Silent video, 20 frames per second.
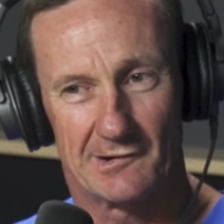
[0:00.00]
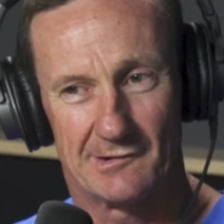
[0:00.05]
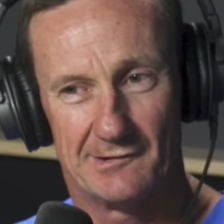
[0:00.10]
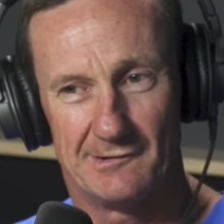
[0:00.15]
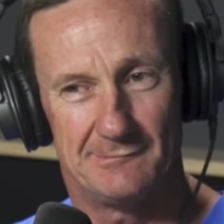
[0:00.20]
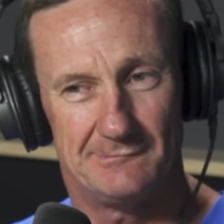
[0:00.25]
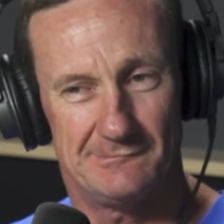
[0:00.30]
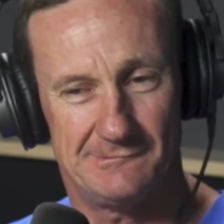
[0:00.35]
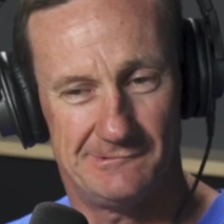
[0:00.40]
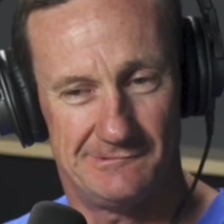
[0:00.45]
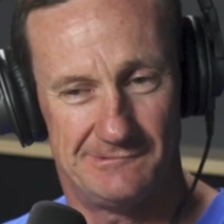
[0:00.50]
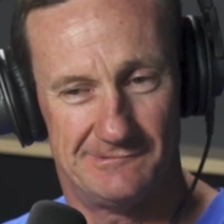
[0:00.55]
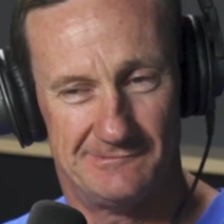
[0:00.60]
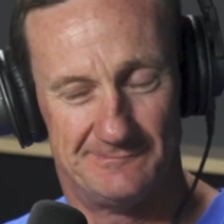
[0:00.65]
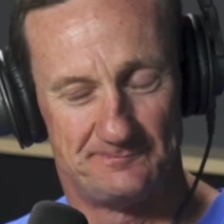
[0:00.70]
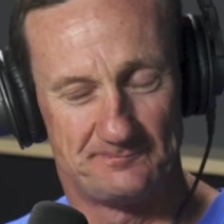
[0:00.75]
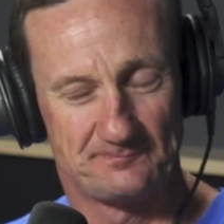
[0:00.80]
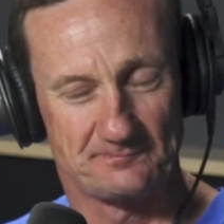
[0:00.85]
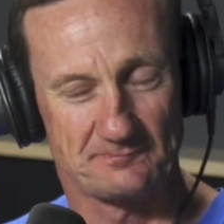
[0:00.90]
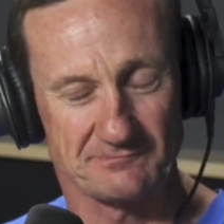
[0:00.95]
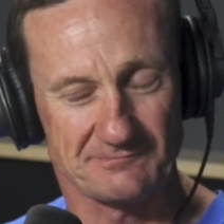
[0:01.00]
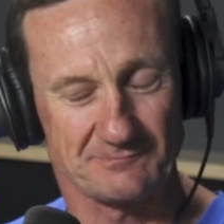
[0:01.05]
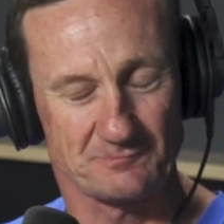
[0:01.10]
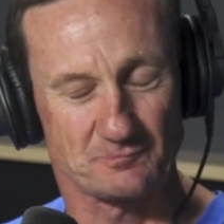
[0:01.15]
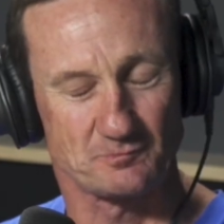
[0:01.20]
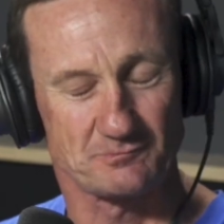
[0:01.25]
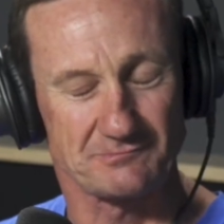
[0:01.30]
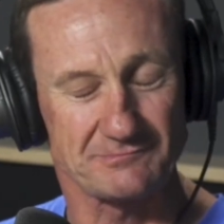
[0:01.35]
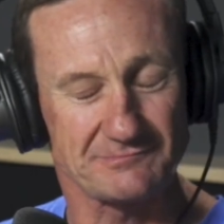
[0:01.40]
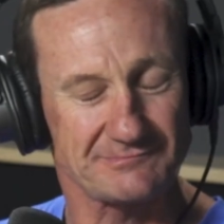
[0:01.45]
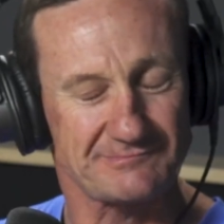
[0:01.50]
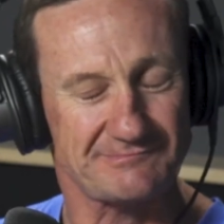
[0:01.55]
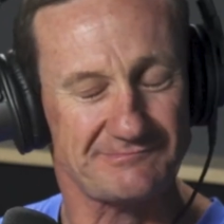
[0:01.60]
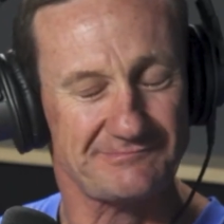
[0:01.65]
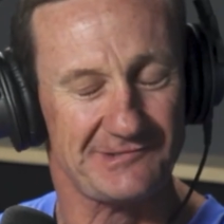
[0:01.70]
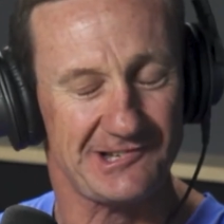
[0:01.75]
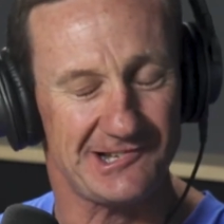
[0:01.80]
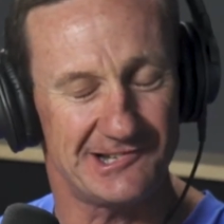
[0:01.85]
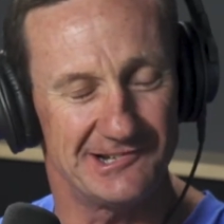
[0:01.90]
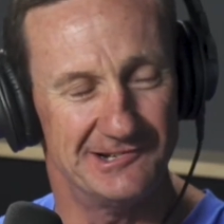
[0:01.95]
minutes
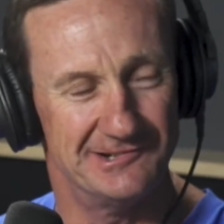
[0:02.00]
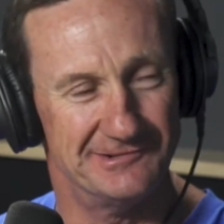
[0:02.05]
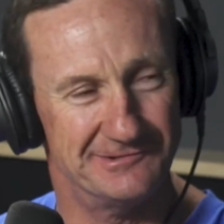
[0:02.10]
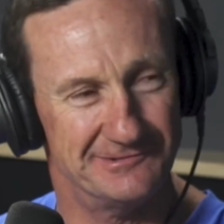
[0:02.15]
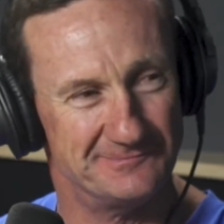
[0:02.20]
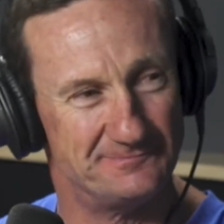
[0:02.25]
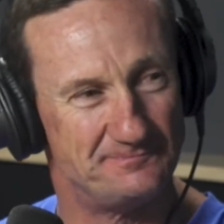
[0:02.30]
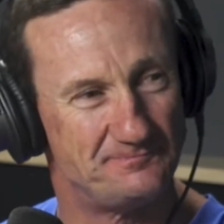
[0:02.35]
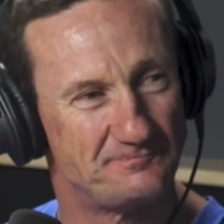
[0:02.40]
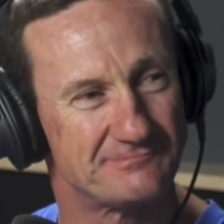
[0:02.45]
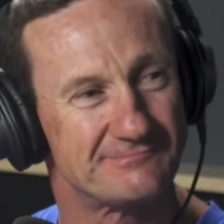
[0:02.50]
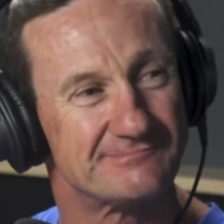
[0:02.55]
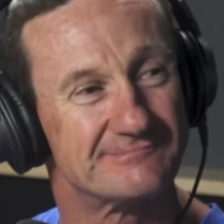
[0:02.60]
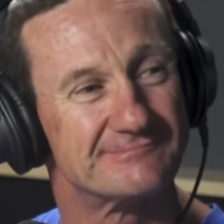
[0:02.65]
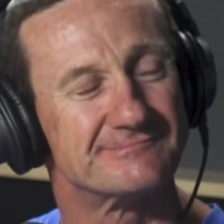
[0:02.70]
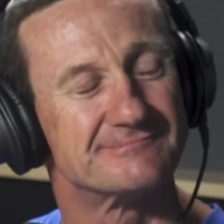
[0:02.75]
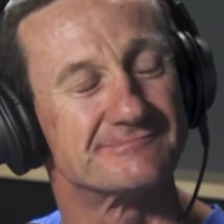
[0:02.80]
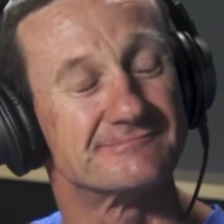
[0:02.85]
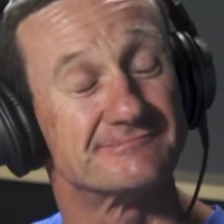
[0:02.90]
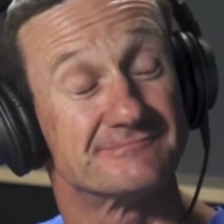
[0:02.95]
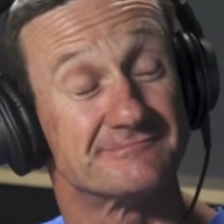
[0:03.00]
ish. And there